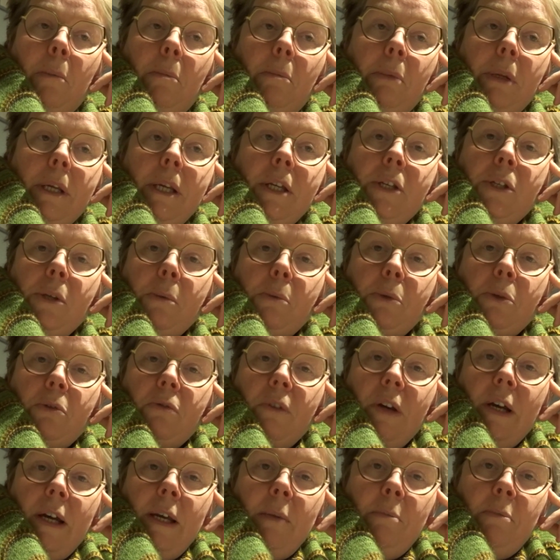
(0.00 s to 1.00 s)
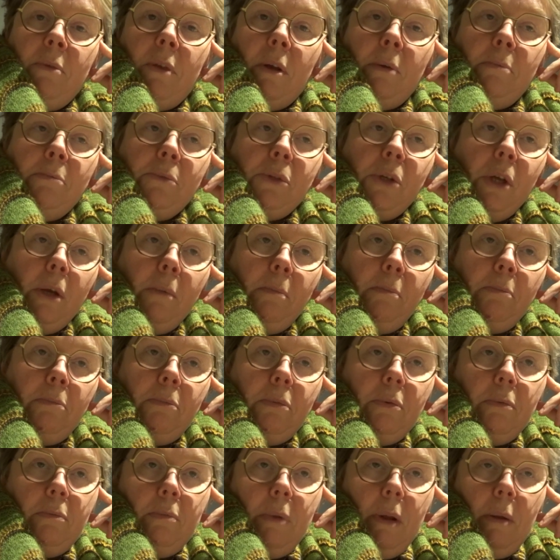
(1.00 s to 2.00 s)
Please subscribe, thumbs
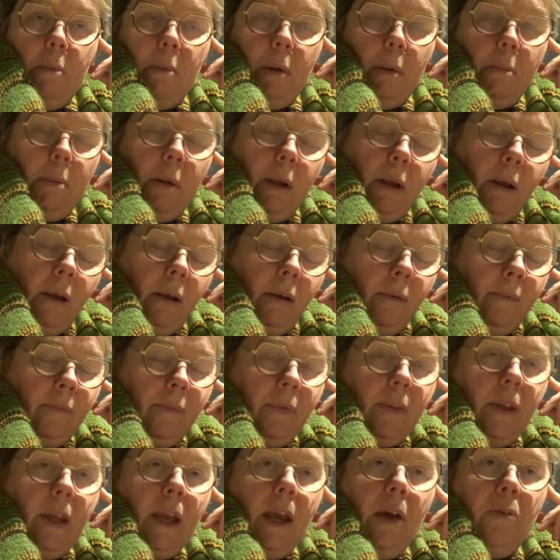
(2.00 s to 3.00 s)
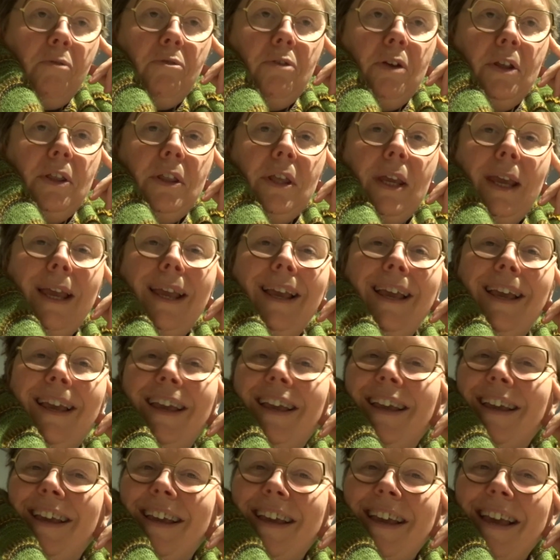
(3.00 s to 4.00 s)
up, blah blah blah,
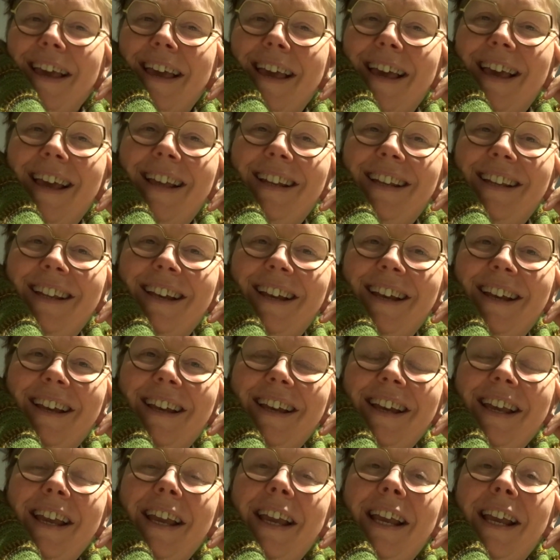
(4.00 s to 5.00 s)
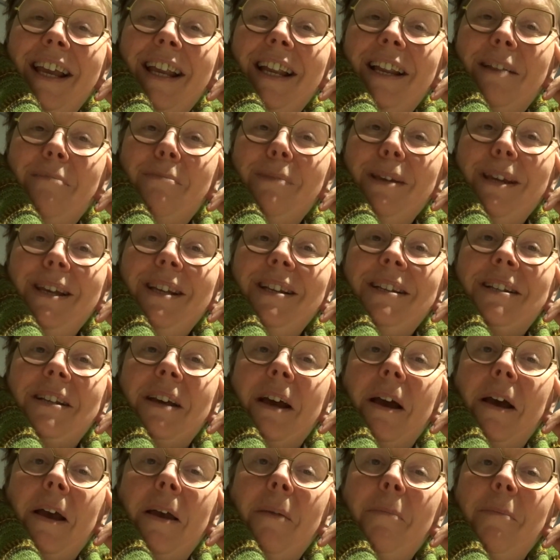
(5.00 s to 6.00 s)
everything. And in the
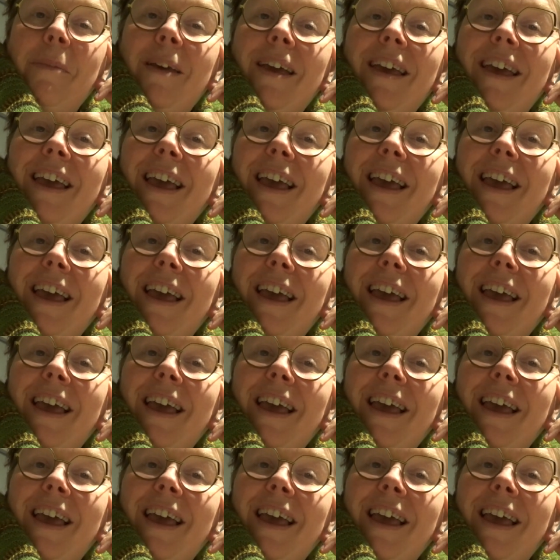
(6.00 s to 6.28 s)
meantime,